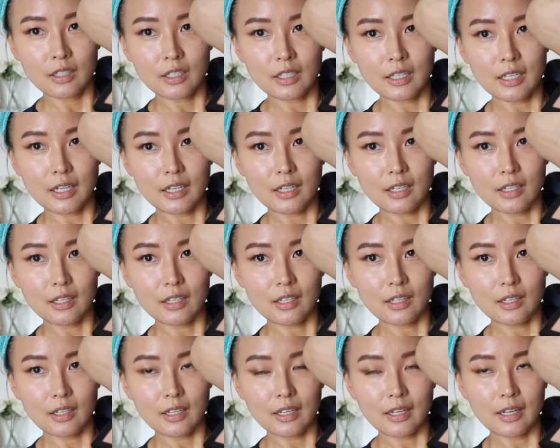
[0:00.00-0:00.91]

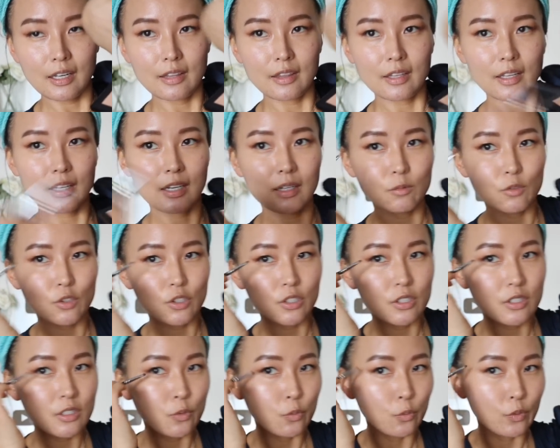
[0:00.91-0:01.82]
and then I'm
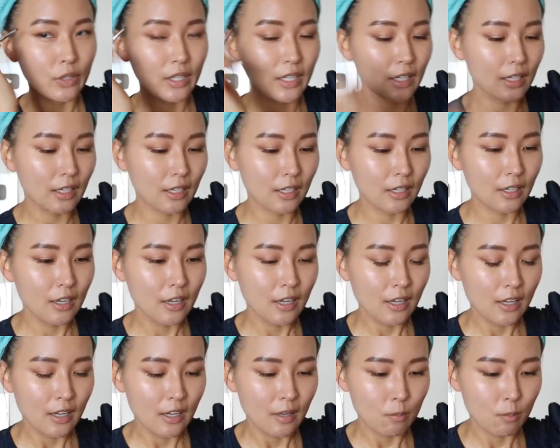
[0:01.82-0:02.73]
just winging
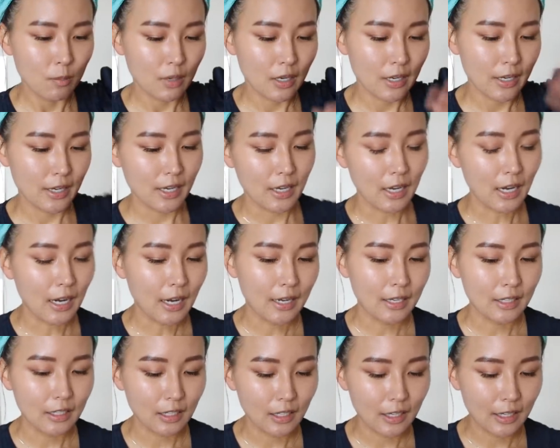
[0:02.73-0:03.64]
my
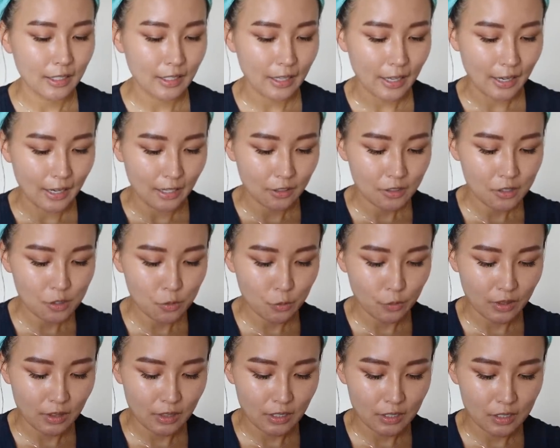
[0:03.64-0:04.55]
eye line out
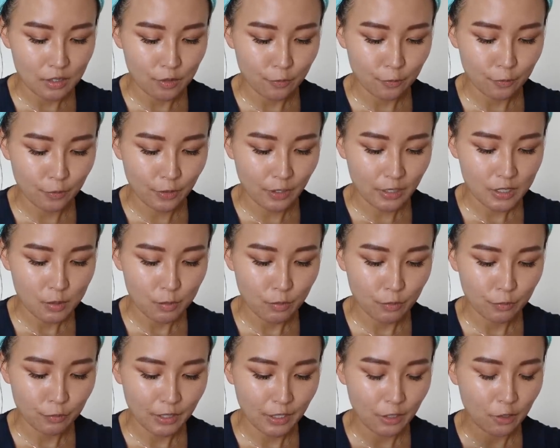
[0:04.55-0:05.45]
with this first
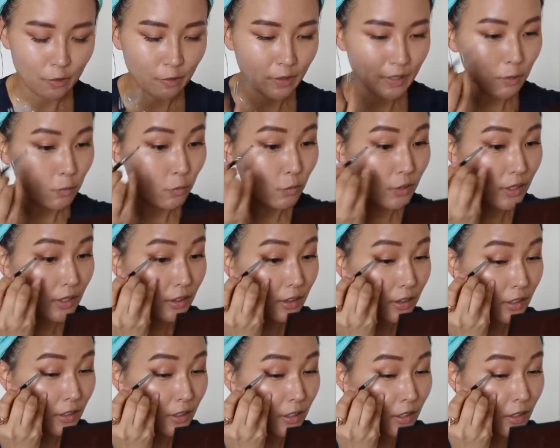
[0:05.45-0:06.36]
before I go in
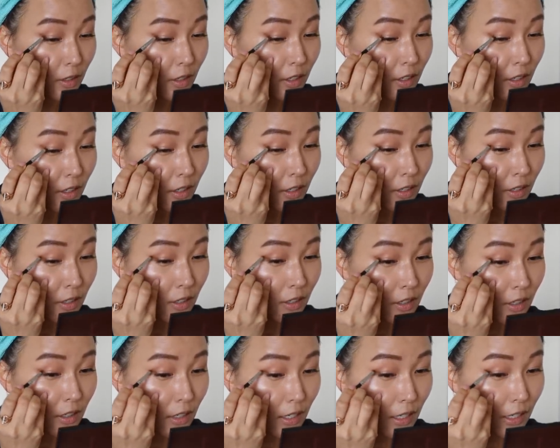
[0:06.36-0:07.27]
with the
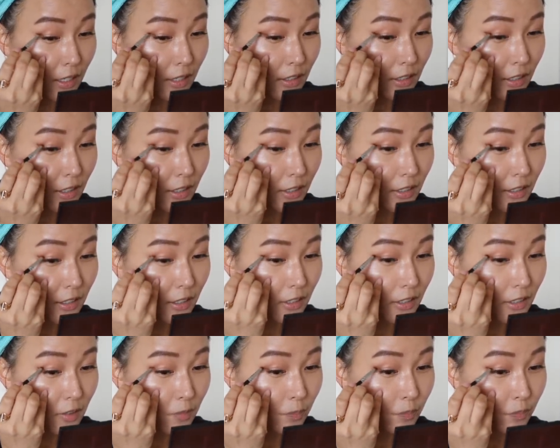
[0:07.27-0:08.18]

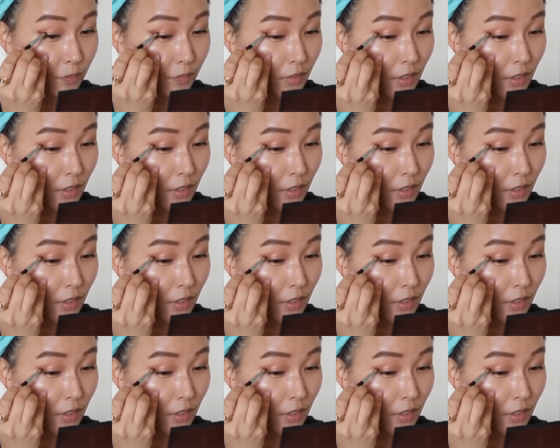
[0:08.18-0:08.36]
eyeliner.